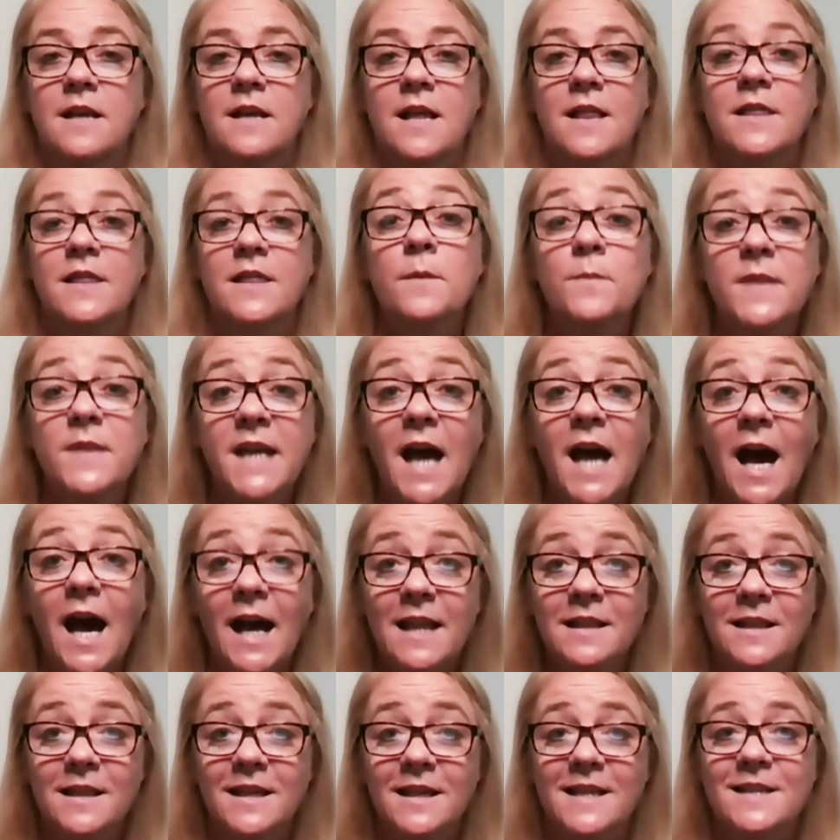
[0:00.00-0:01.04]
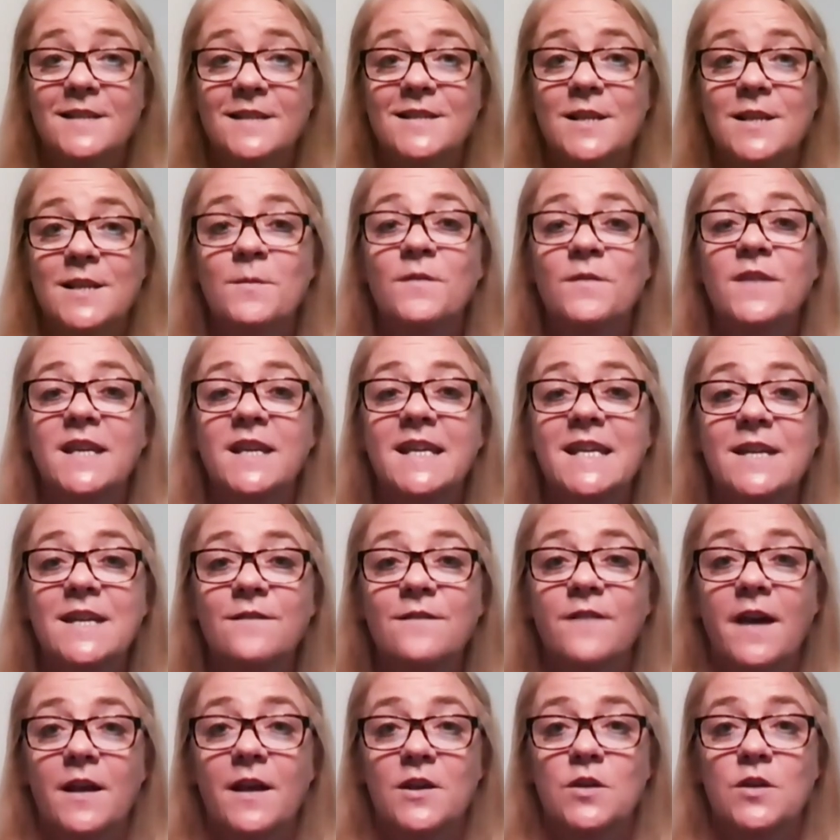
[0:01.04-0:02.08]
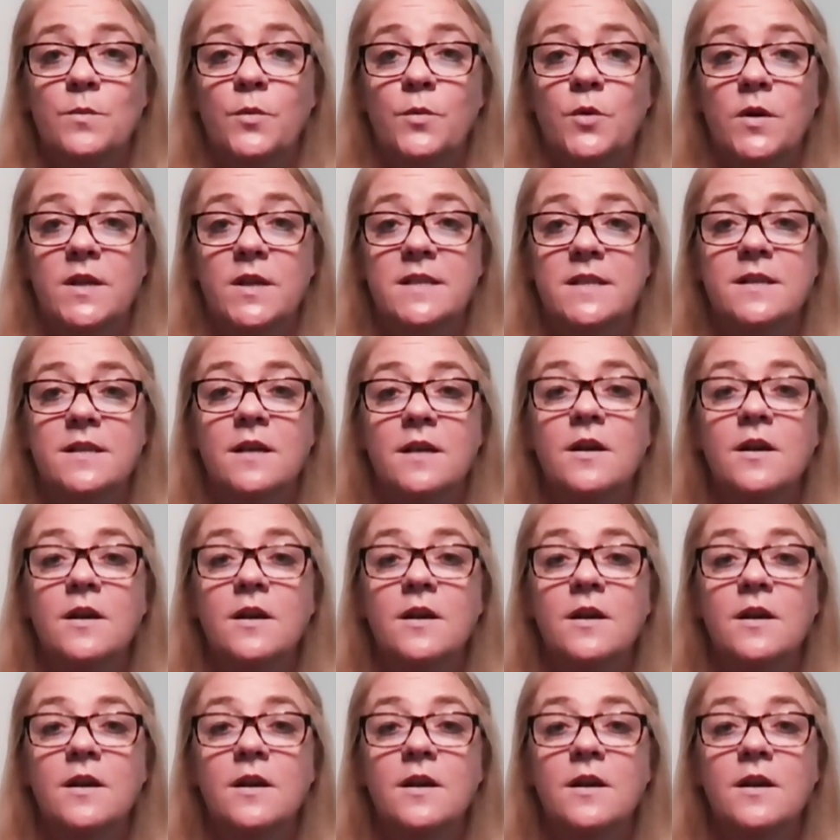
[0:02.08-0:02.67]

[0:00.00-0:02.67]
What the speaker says: Let me highlight some of the key value points